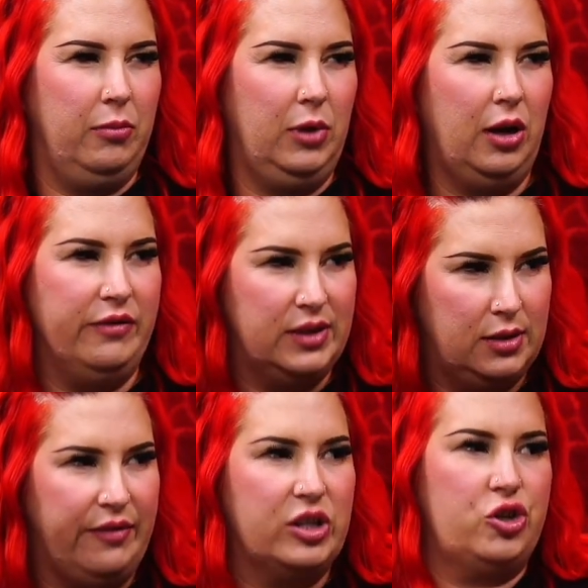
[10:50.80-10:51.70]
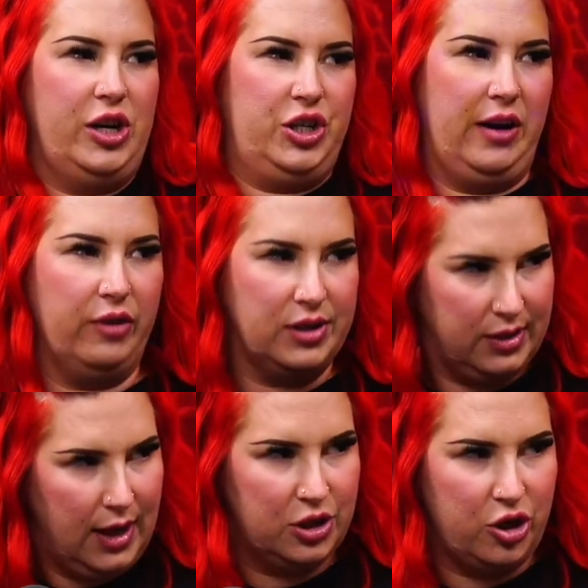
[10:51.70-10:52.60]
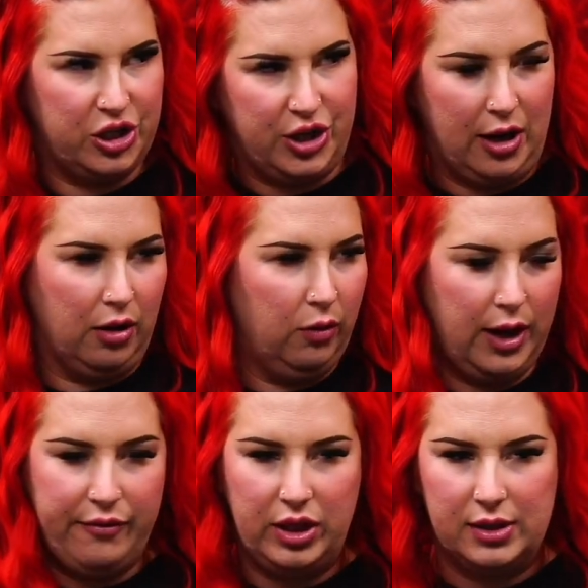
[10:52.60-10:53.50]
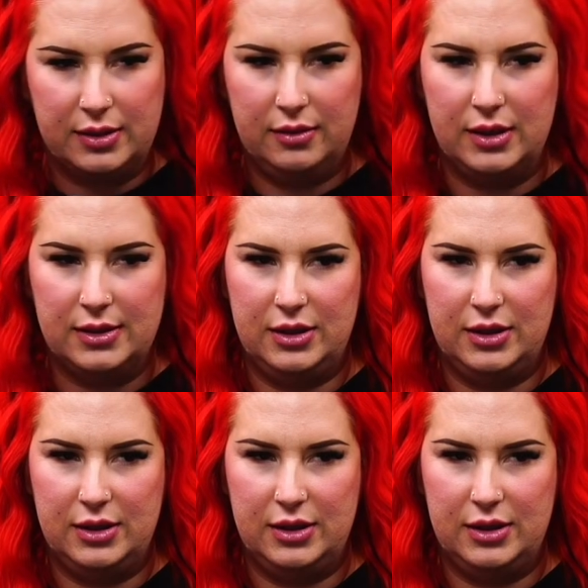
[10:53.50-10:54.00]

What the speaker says: you know, if it's stretched out versus not stretched out, or whatever this situation is.